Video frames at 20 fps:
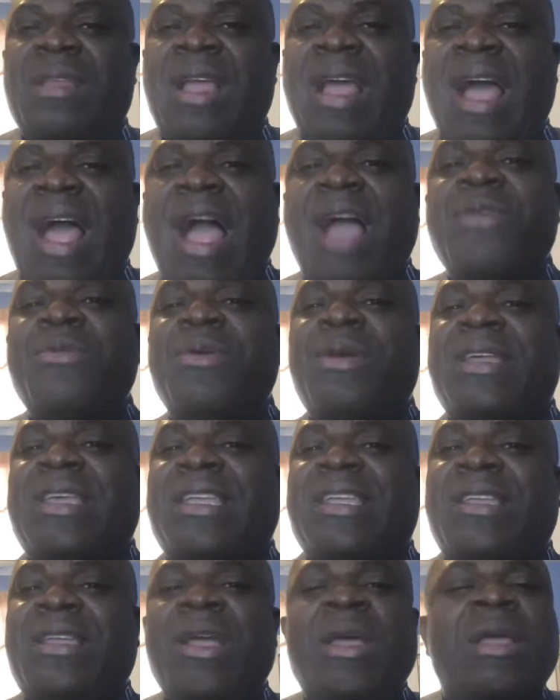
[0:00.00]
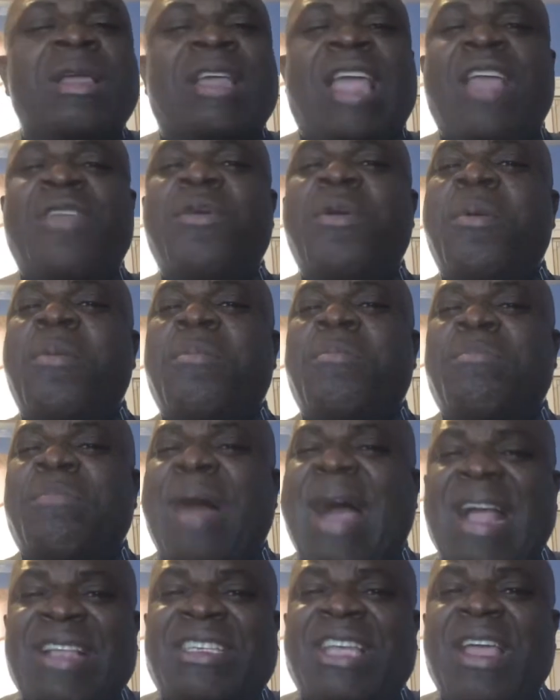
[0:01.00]
Can you
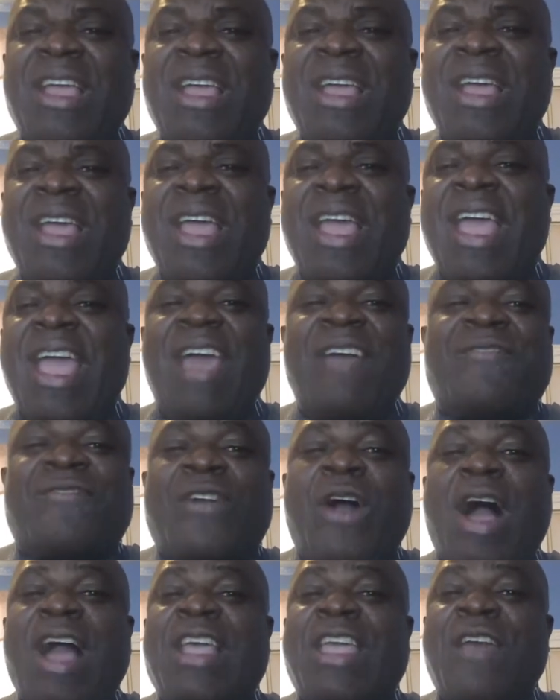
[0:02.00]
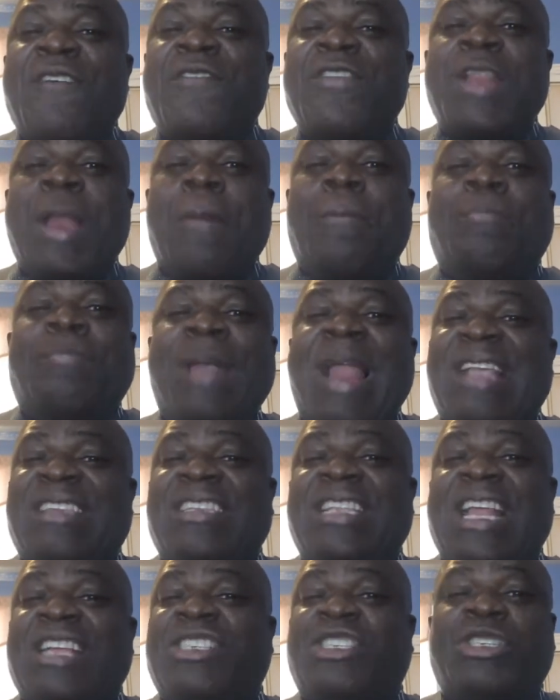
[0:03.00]
imagine if God gave you the
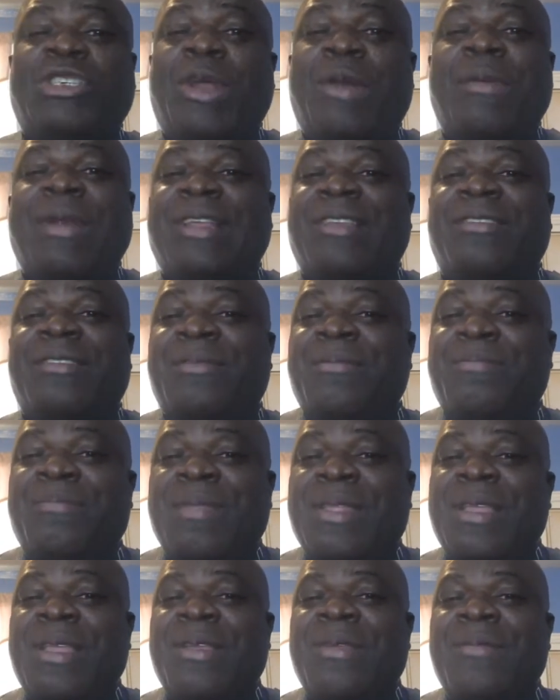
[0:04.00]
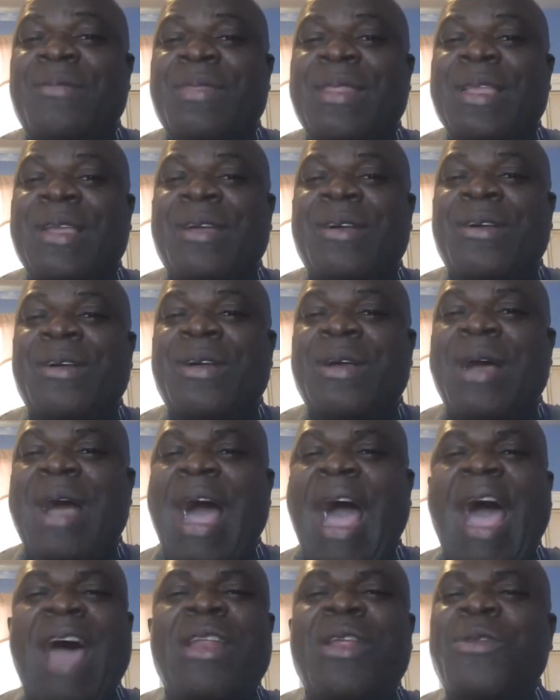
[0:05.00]
blessed assurance?
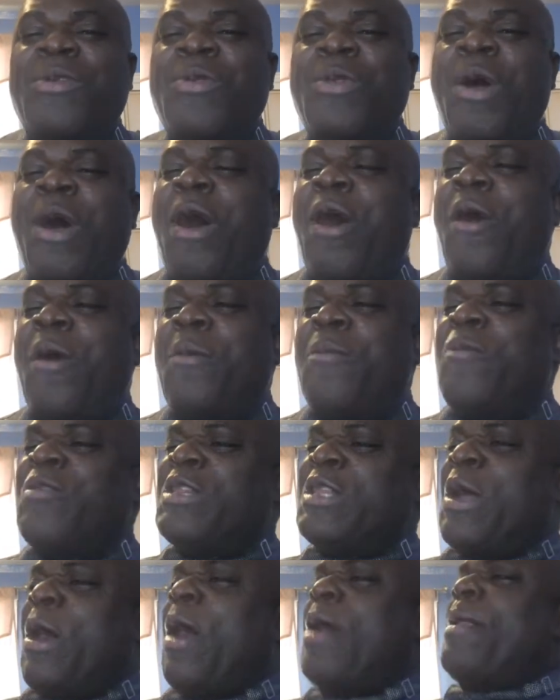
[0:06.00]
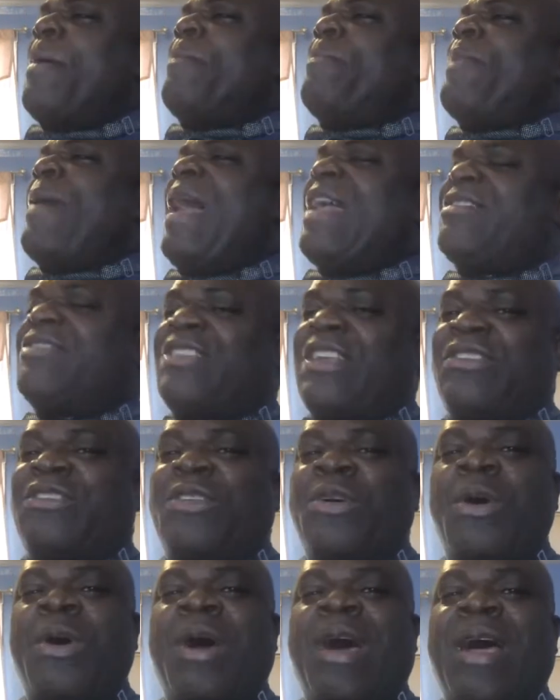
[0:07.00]
I don't know the other pastors.